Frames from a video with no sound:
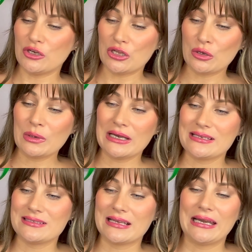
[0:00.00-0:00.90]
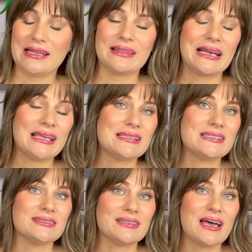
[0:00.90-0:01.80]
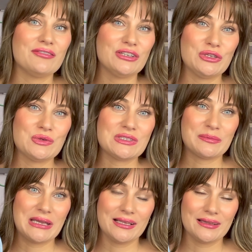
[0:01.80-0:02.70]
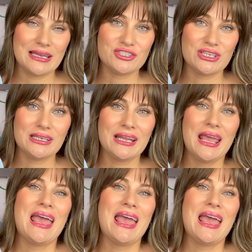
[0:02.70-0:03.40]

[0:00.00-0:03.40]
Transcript: new and exciting that I get to love and use in my collection.